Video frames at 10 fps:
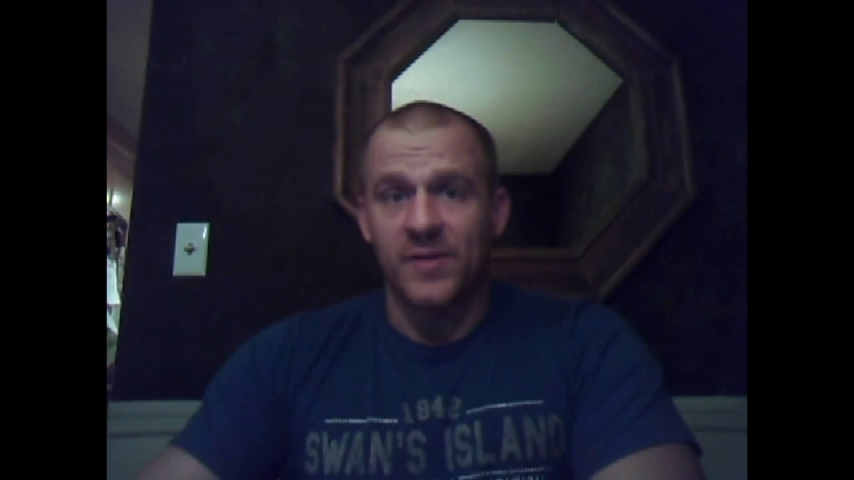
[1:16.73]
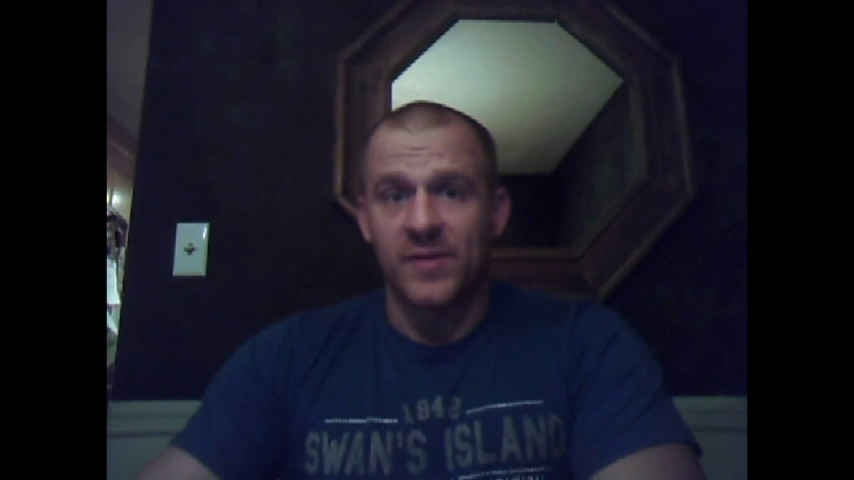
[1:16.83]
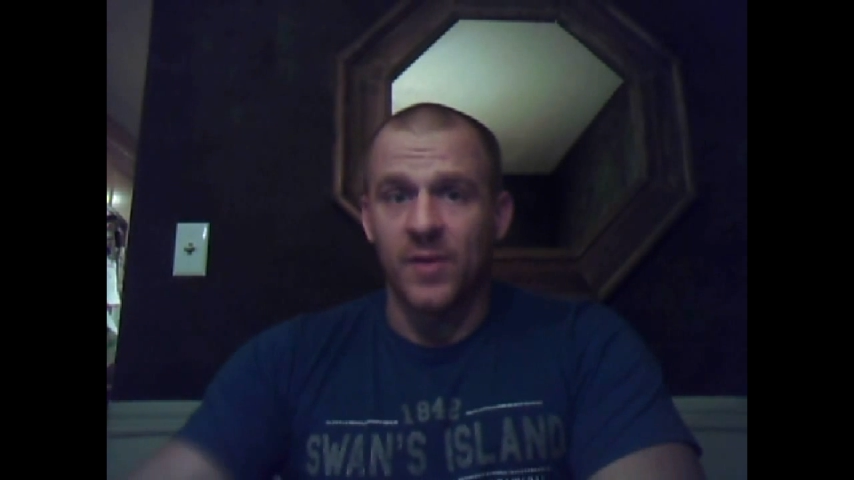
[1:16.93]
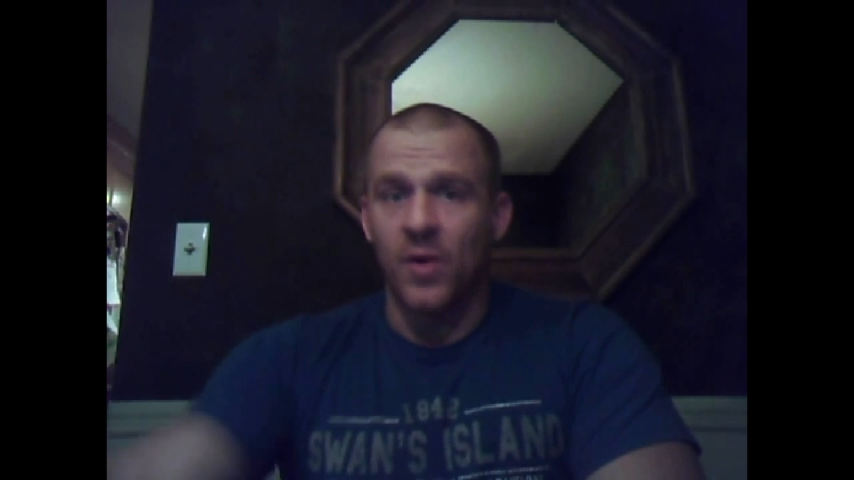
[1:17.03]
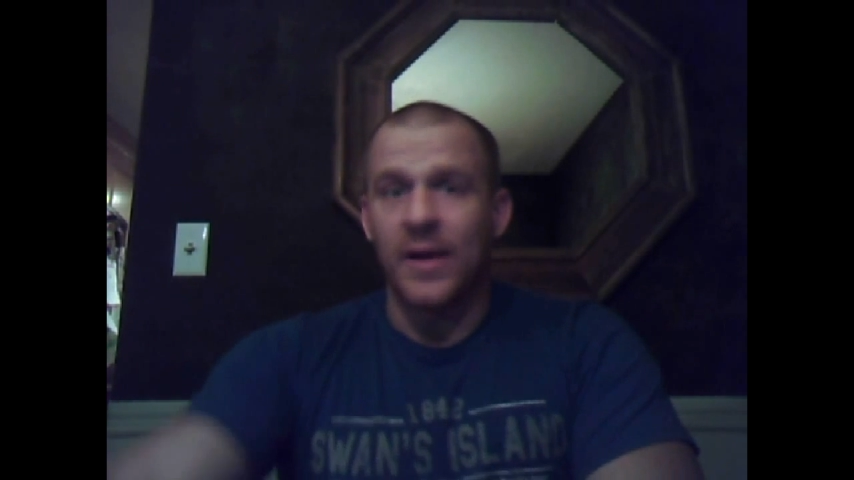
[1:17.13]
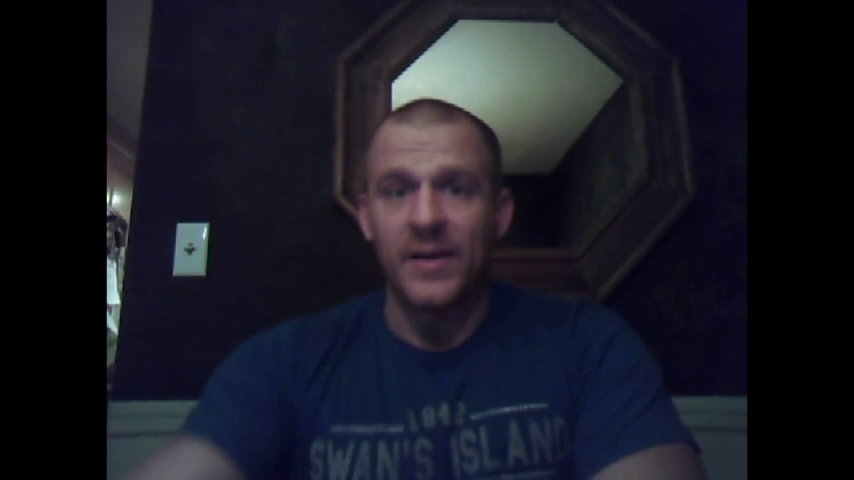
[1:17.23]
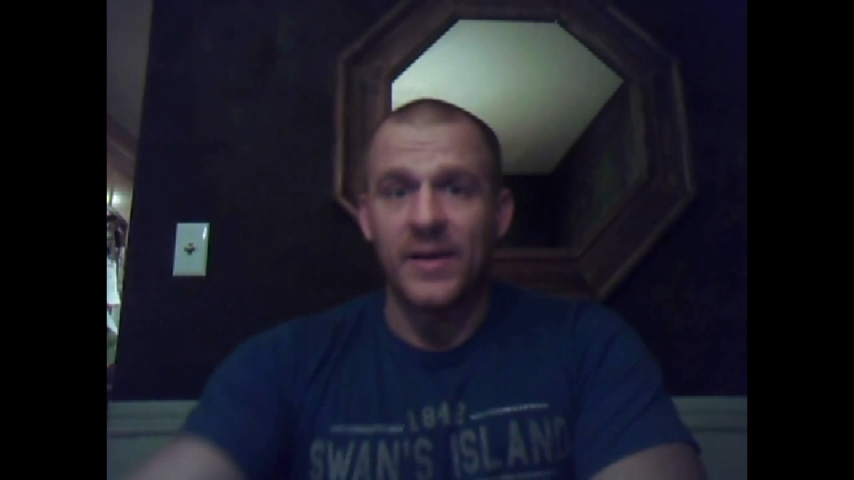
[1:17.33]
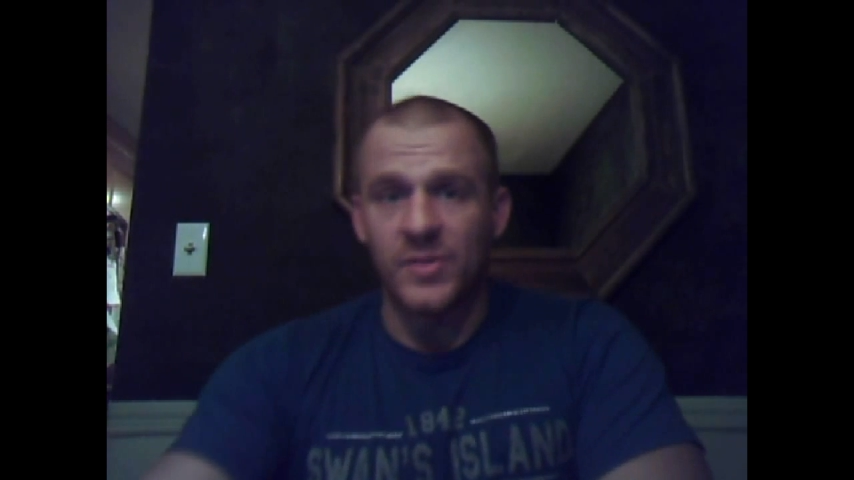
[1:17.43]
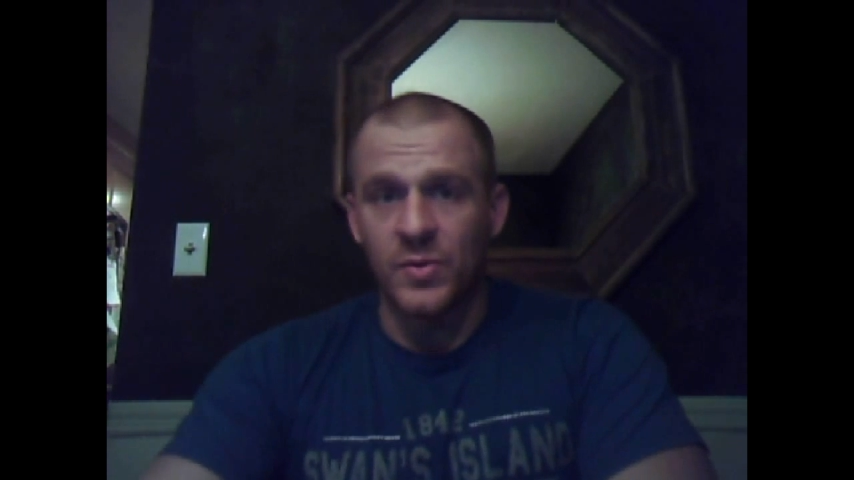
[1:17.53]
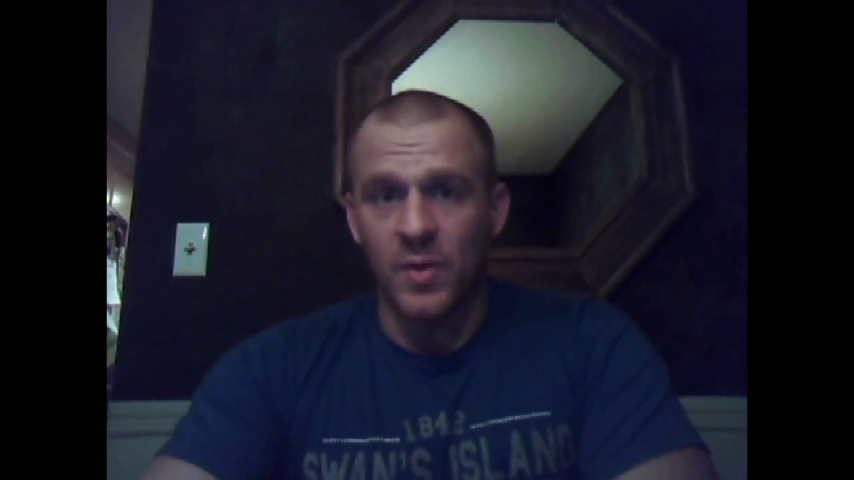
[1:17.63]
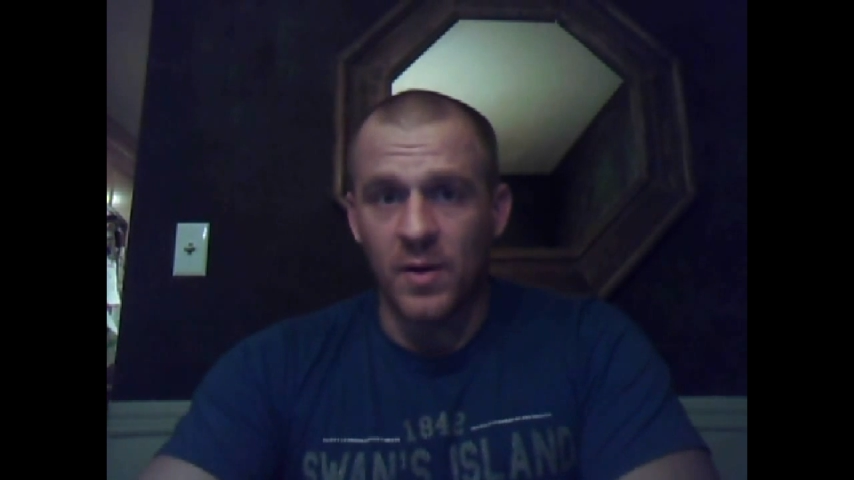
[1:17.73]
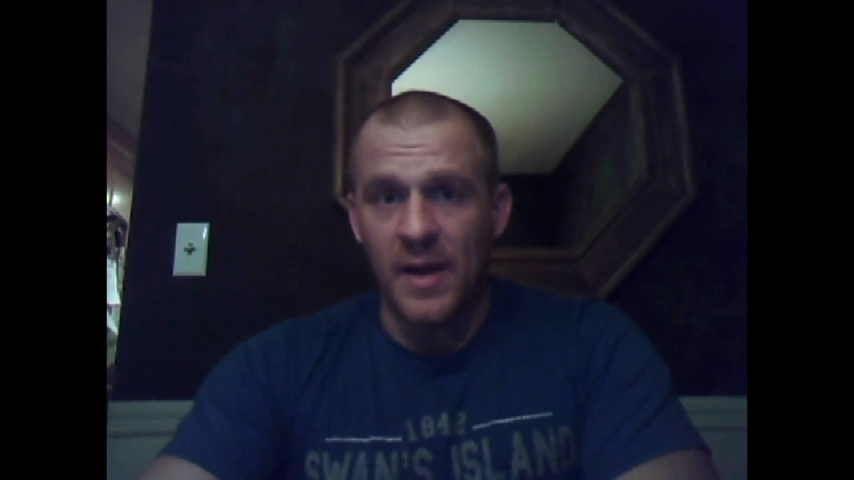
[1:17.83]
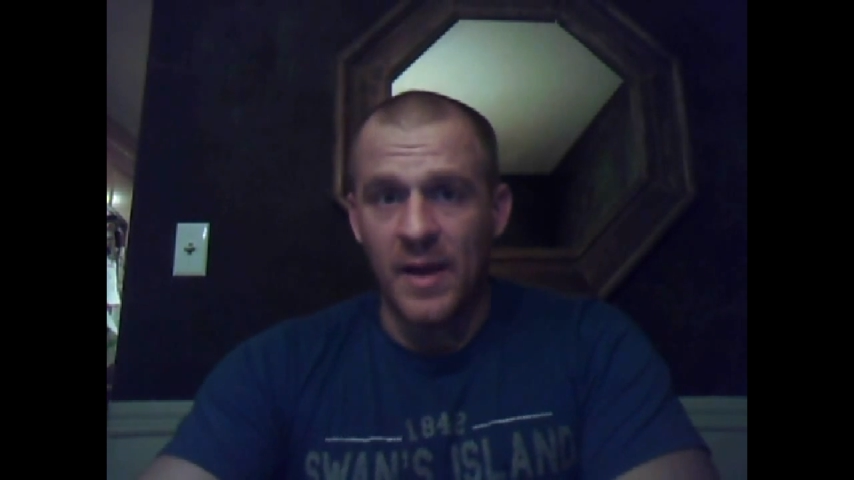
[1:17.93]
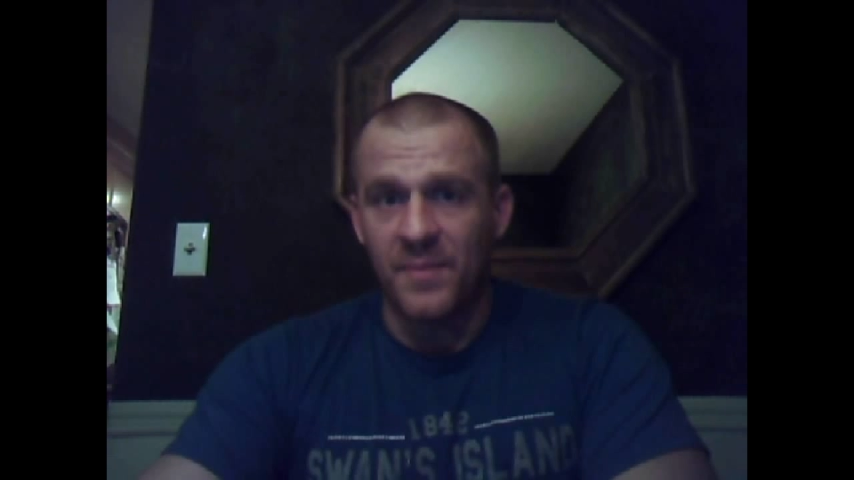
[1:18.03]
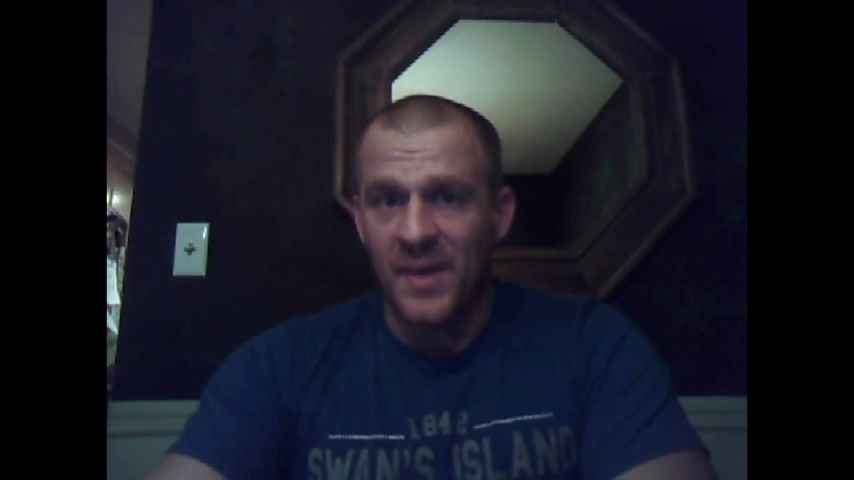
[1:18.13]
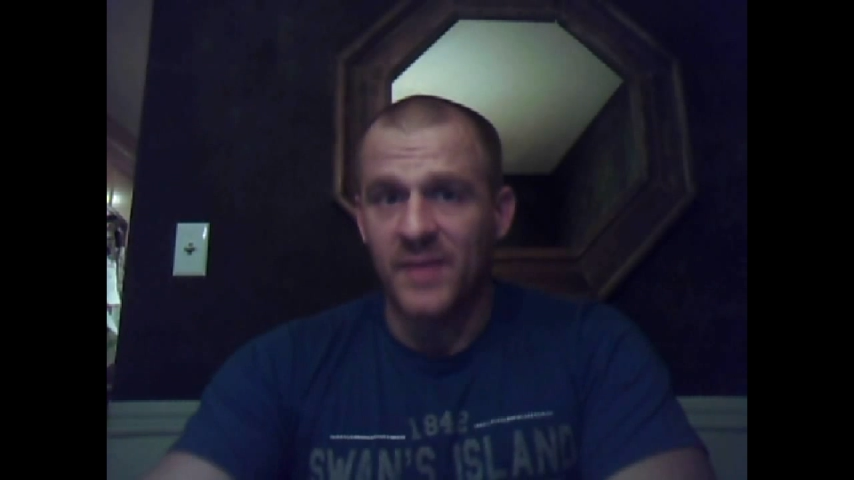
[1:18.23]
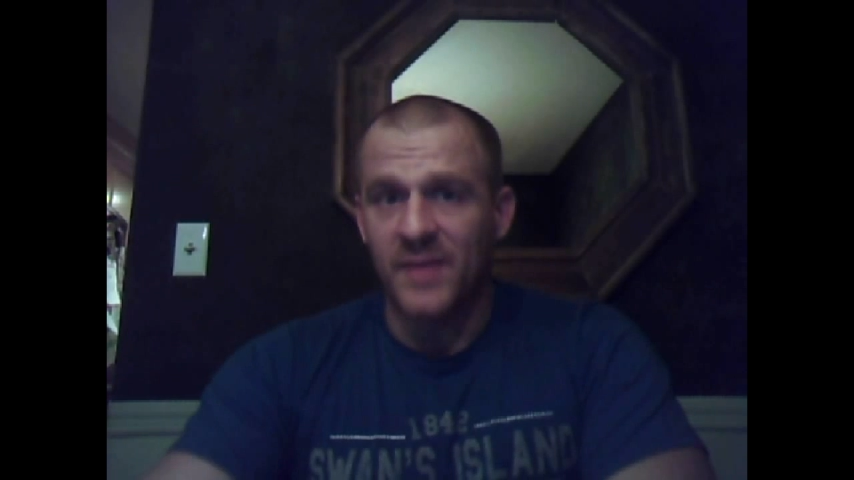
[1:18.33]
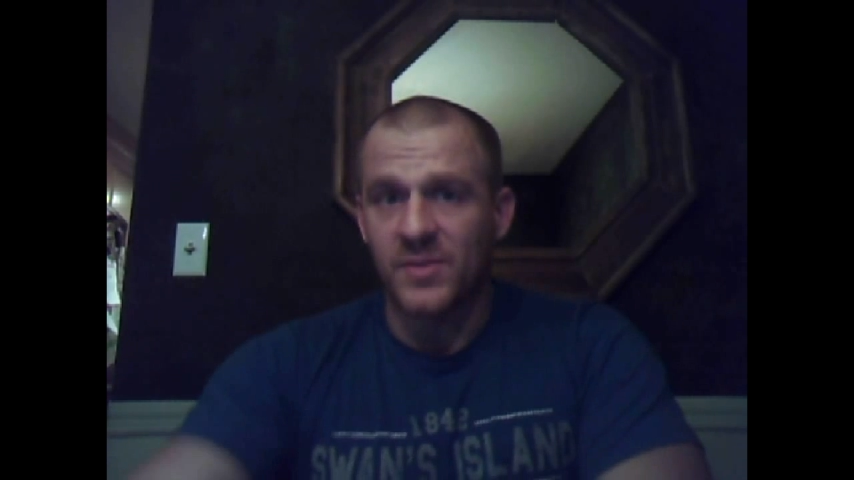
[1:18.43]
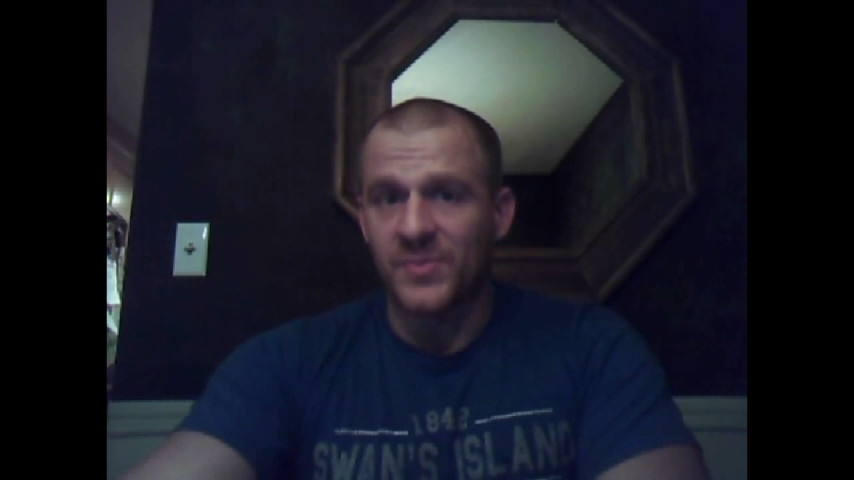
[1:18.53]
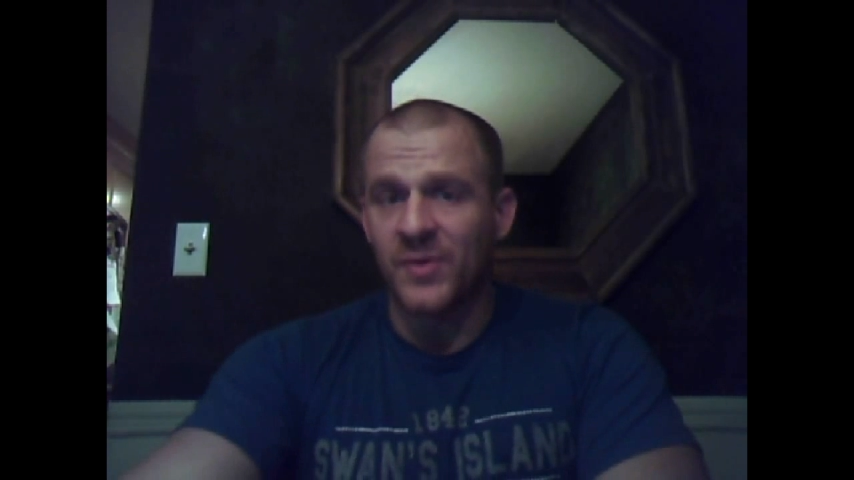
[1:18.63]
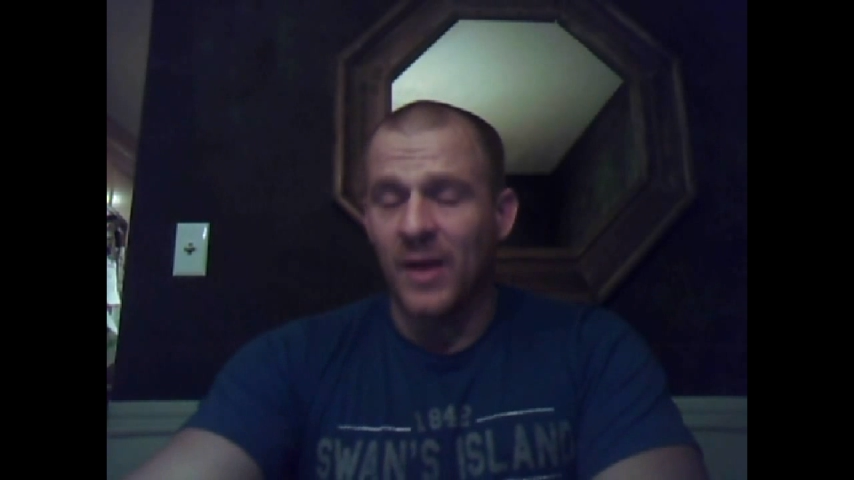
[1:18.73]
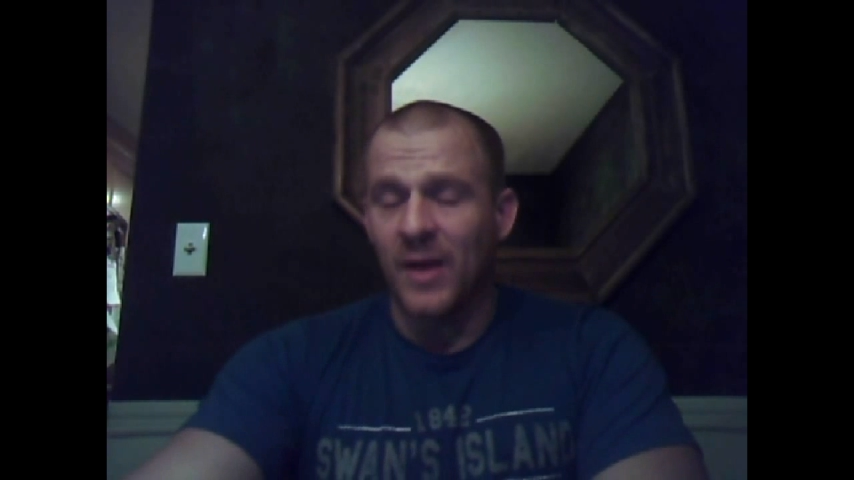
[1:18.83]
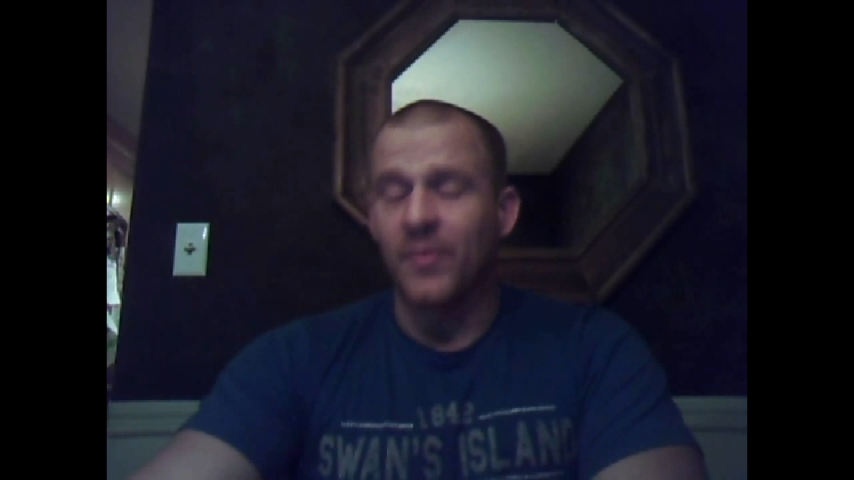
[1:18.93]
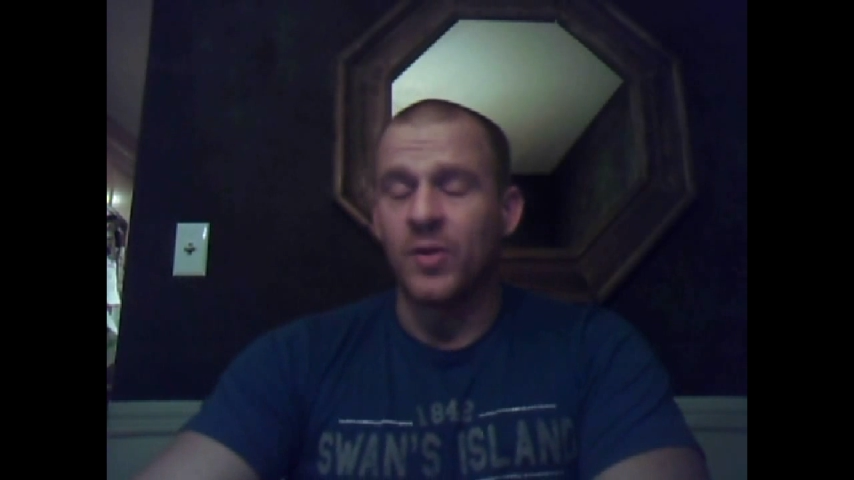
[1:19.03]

As long as you are a paid subscriber,